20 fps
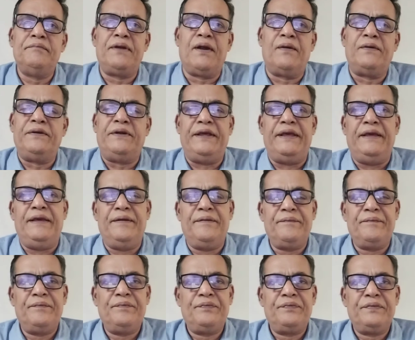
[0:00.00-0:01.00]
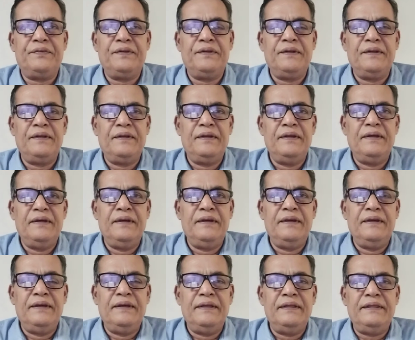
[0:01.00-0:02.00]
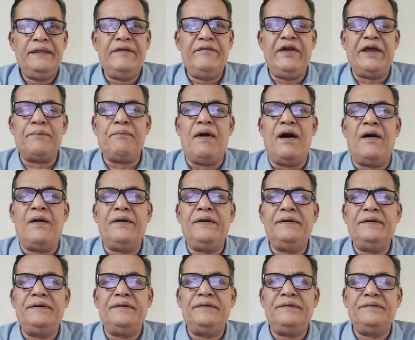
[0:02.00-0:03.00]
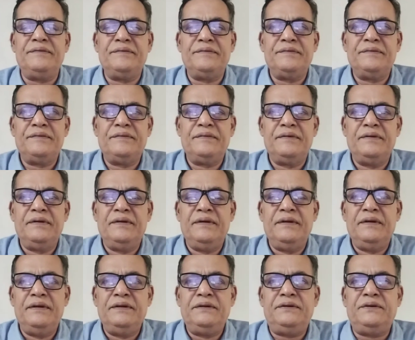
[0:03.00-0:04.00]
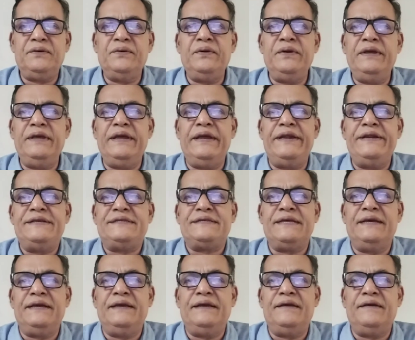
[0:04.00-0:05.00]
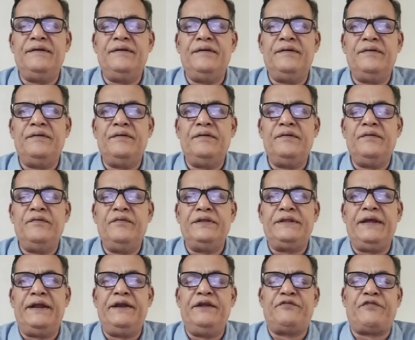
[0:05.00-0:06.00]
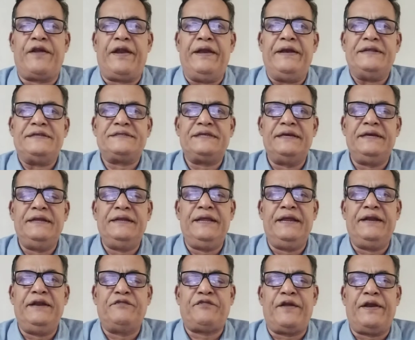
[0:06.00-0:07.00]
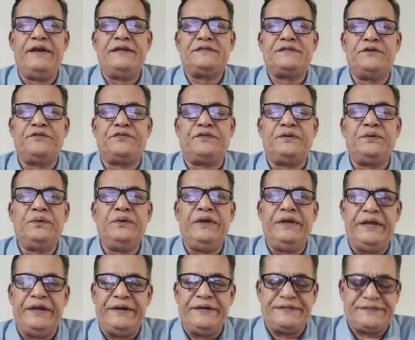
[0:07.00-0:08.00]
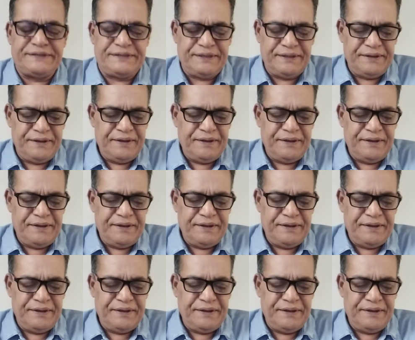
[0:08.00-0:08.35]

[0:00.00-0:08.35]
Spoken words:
Bronte. They were born 2 years with a difference, in a difference of 2 years.